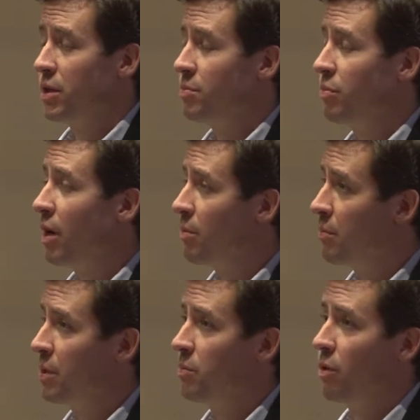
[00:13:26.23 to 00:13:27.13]
It's
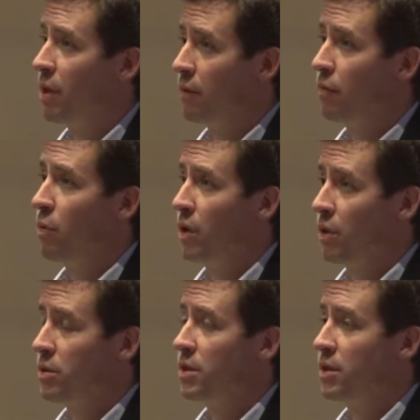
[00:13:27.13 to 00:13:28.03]
probably more like 40
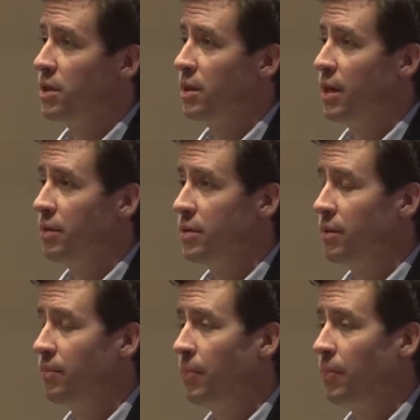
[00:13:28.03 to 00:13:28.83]
or 60,000.